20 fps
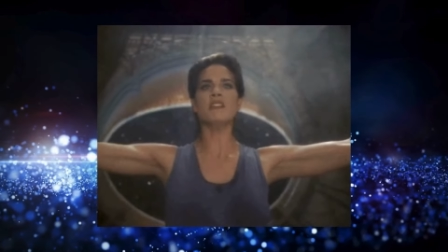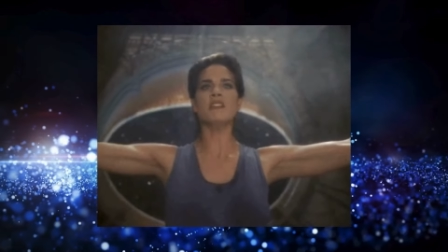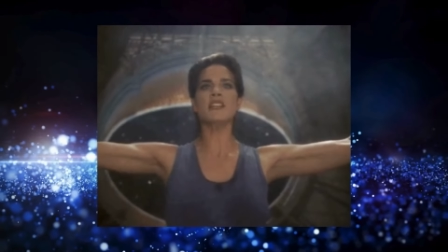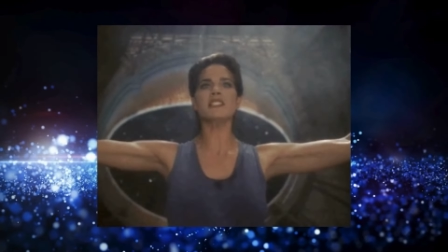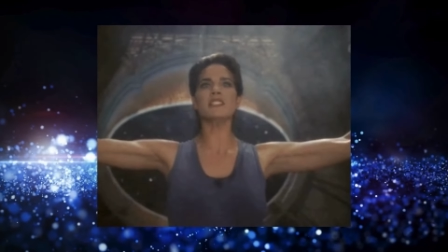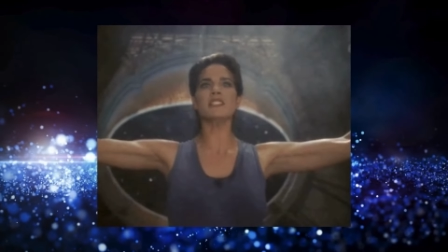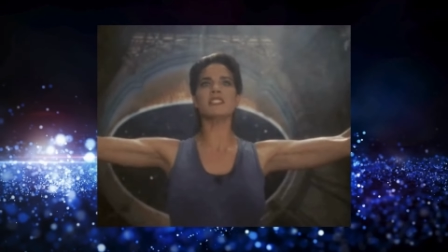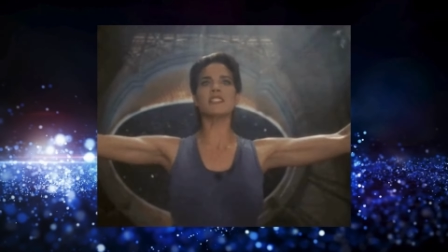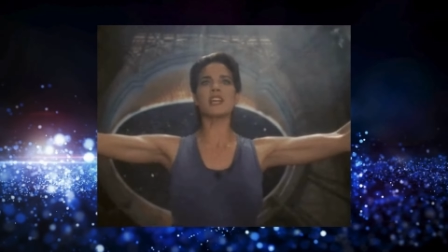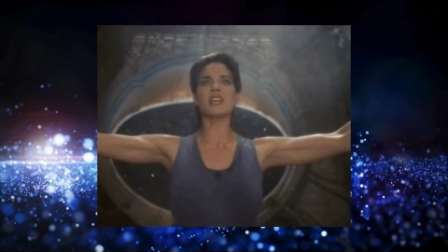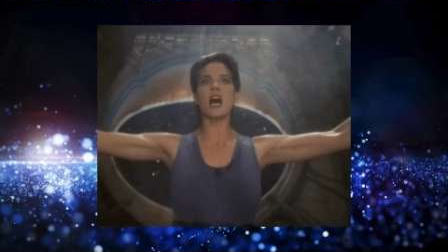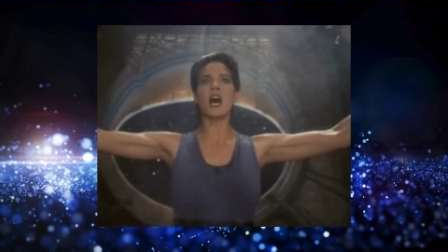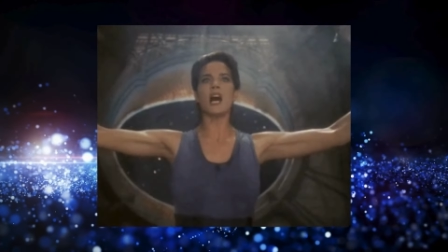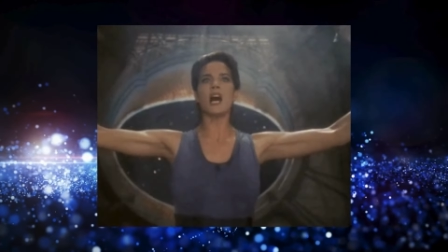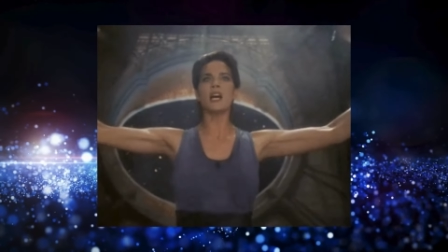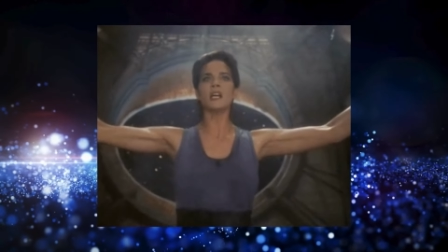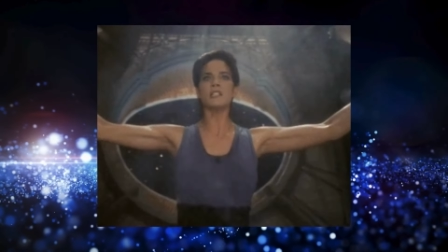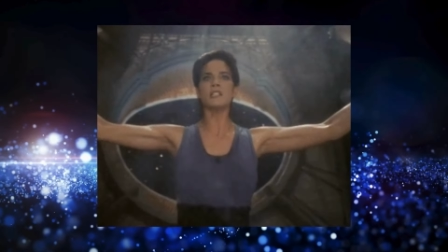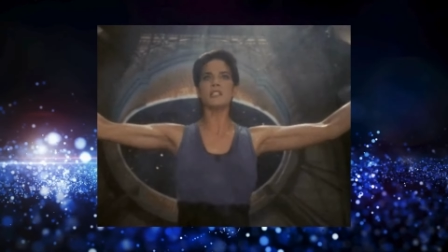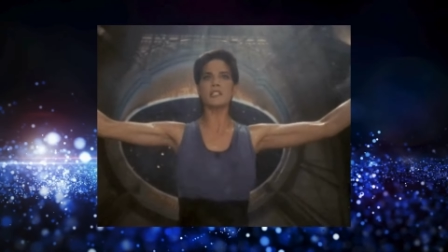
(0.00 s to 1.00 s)
we all
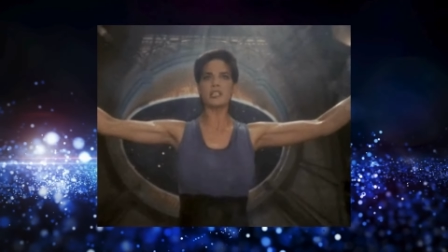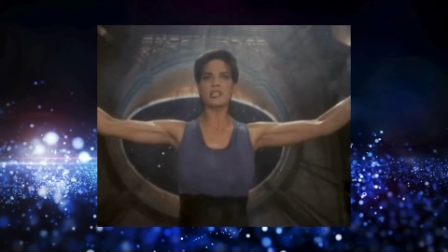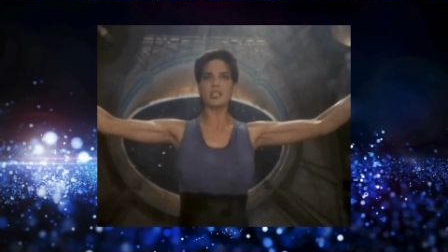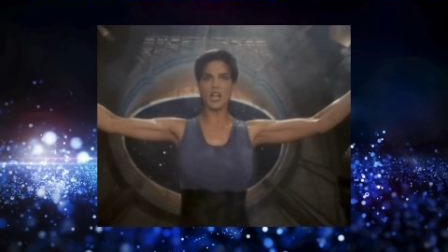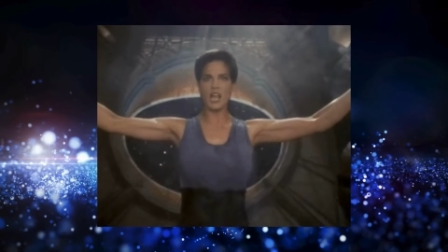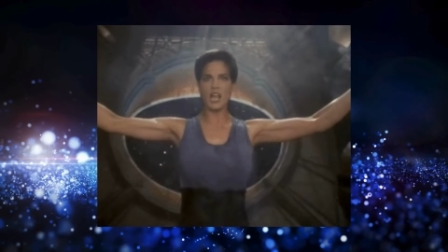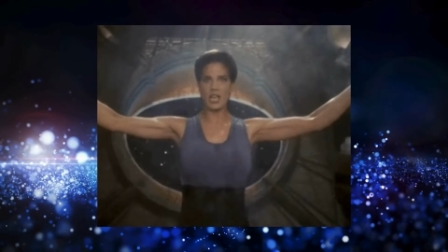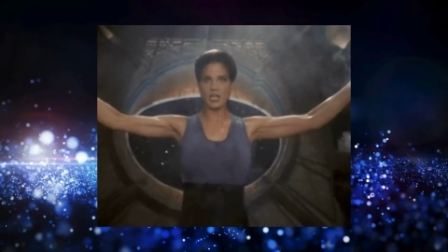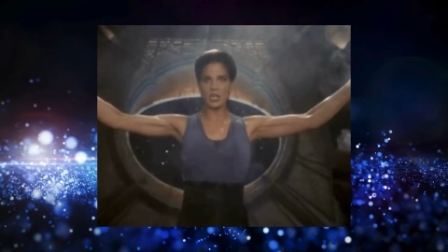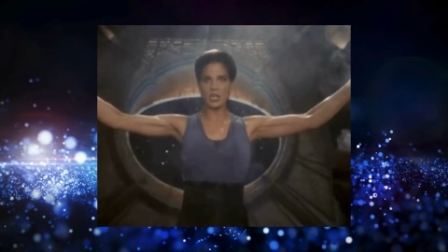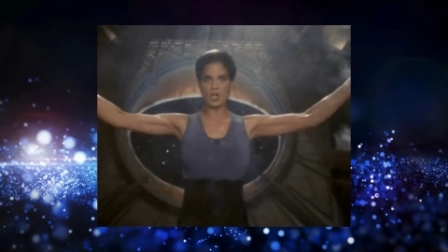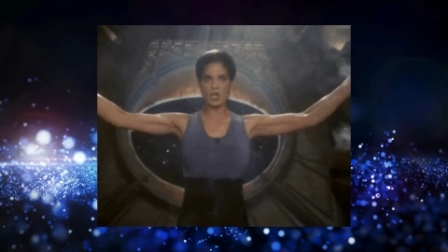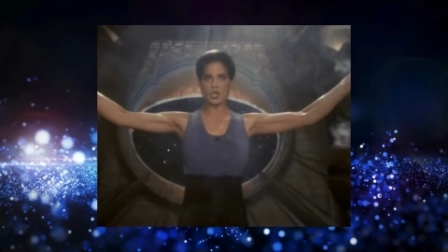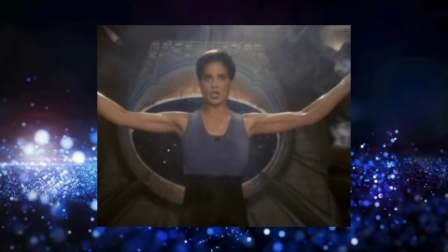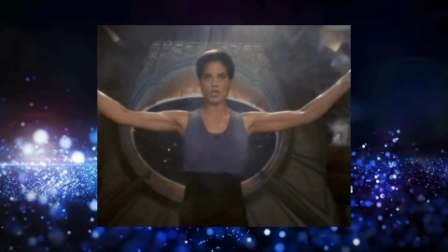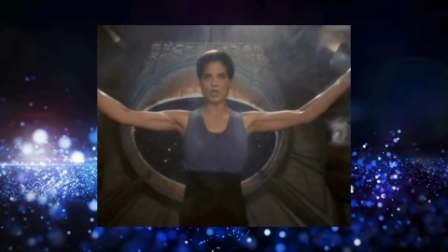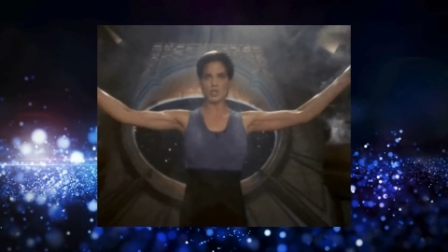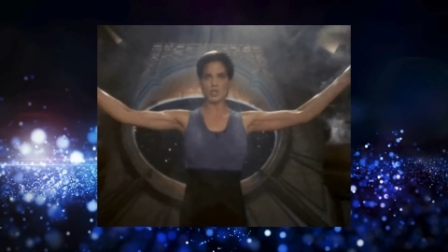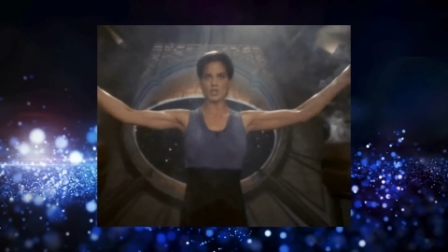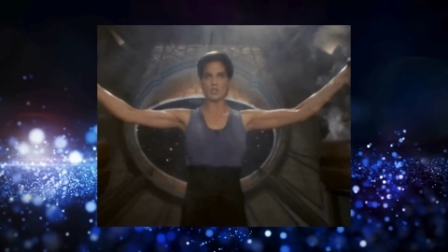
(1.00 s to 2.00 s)
thought, these, you know,
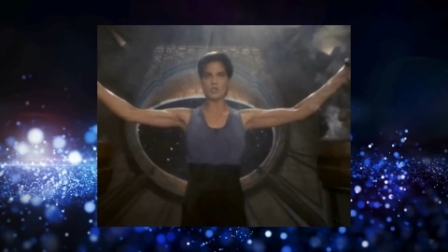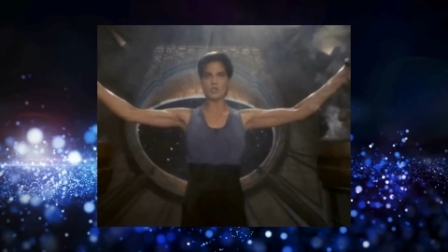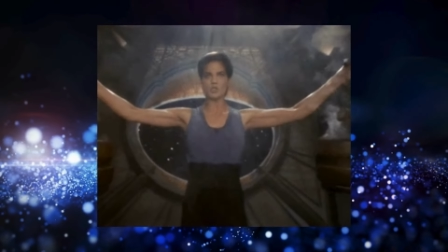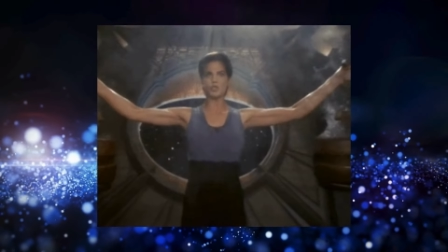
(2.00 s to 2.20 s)
fans thought, oh,